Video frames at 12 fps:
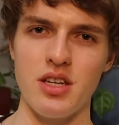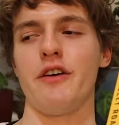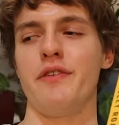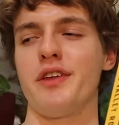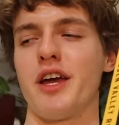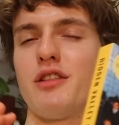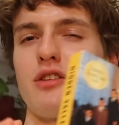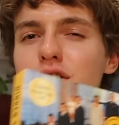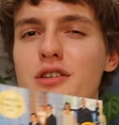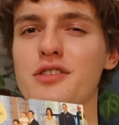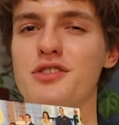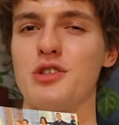I feel like I
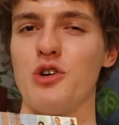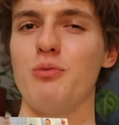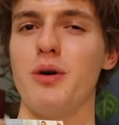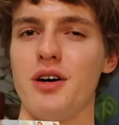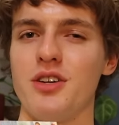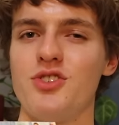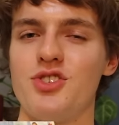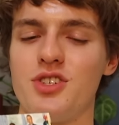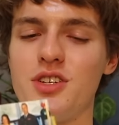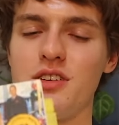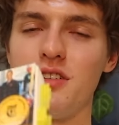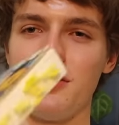learned so
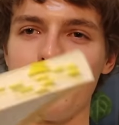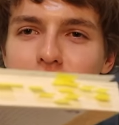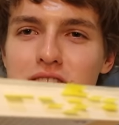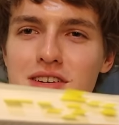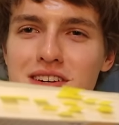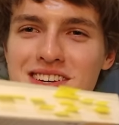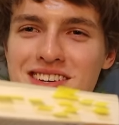much, clearly.